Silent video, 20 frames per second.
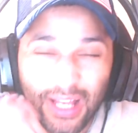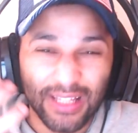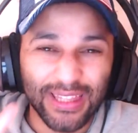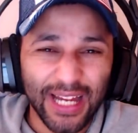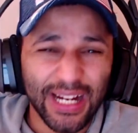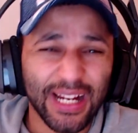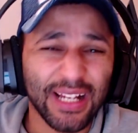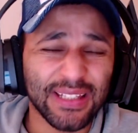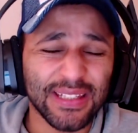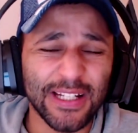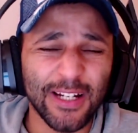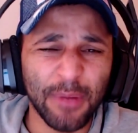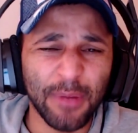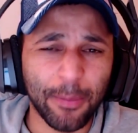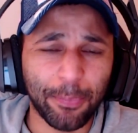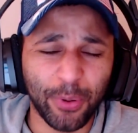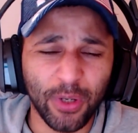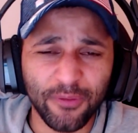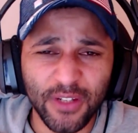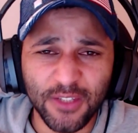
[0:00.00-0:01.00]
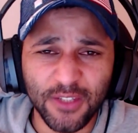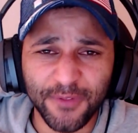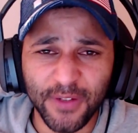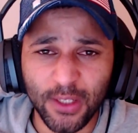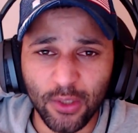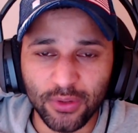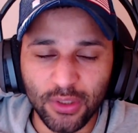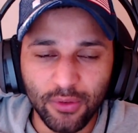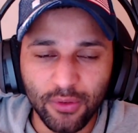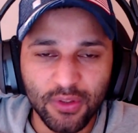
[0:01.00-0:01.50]
Like I said in my previous
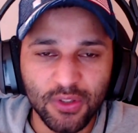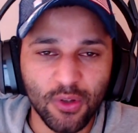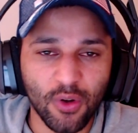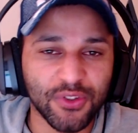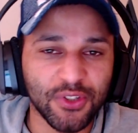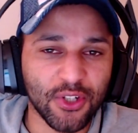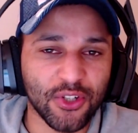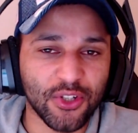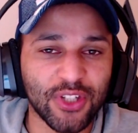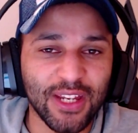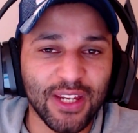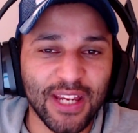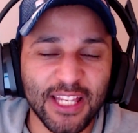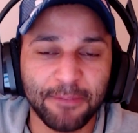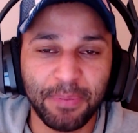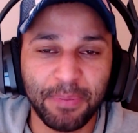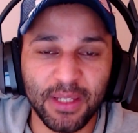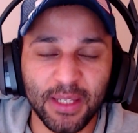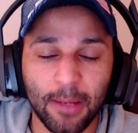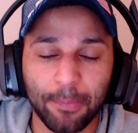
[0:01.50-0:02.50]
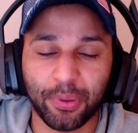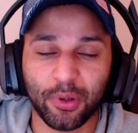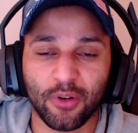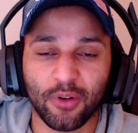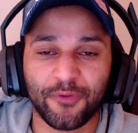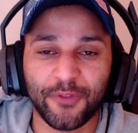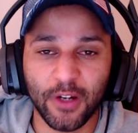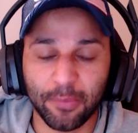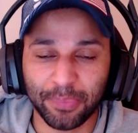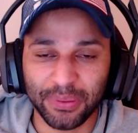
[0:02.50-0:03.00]
video, there is no such thing as being a
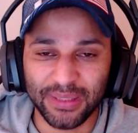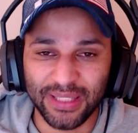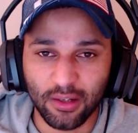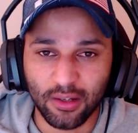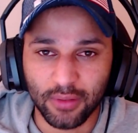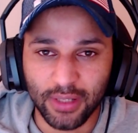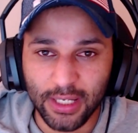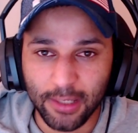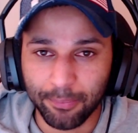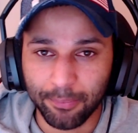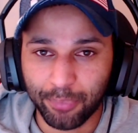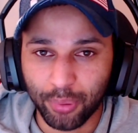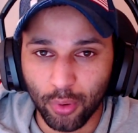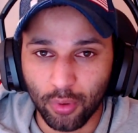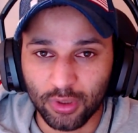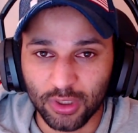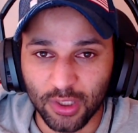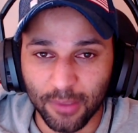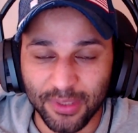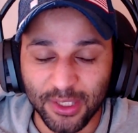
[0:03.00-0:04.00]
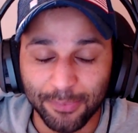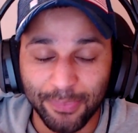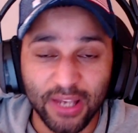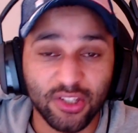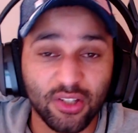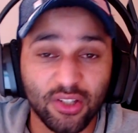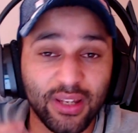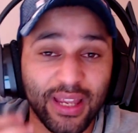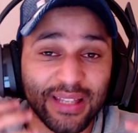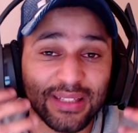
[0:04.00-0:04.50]
perfect player in pro clubs,
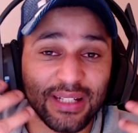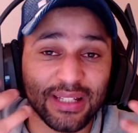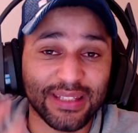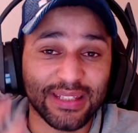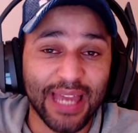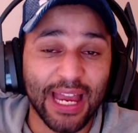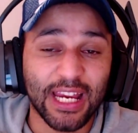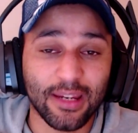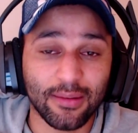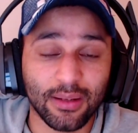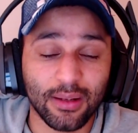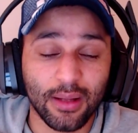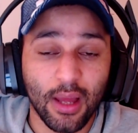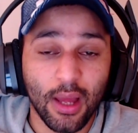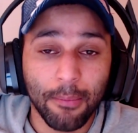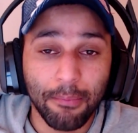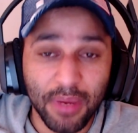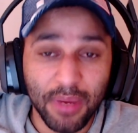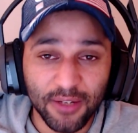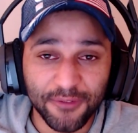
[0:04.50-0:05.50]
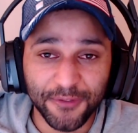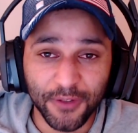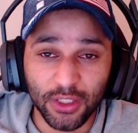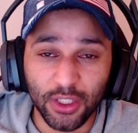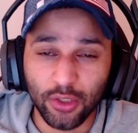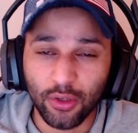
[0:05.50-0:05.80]
especially as an attacking midfielder.